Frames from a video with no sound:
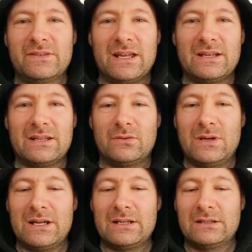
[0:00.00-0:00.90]
of getting in the
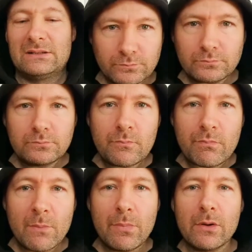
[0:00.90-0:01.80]
way.
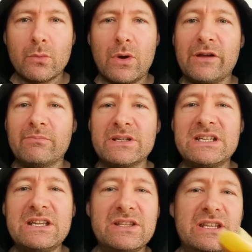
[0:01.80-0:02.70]
By the way, if my
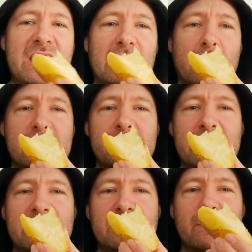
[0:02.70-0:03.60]
teeth are yellow, it's
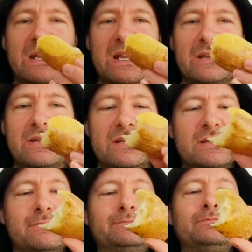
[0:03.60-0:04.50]
because I'm eating
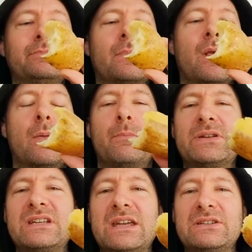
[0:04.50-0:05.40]
this
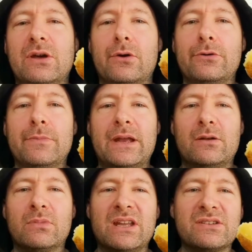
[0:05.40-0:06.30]
potato and
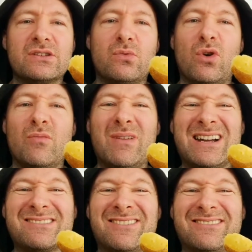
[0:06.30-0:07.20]
I'm against a white
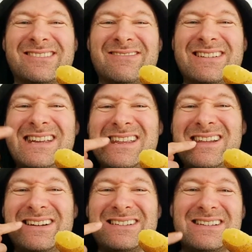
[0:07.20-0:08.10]
backdrop, so my teeth
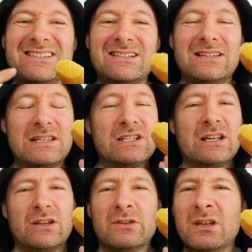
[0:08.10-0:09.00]
aren't usually this
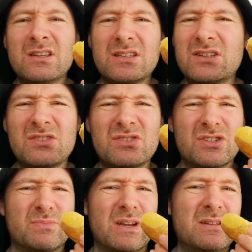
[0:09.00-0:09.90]
yellow. So don't
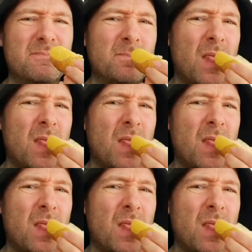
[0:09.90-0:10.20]
judge me.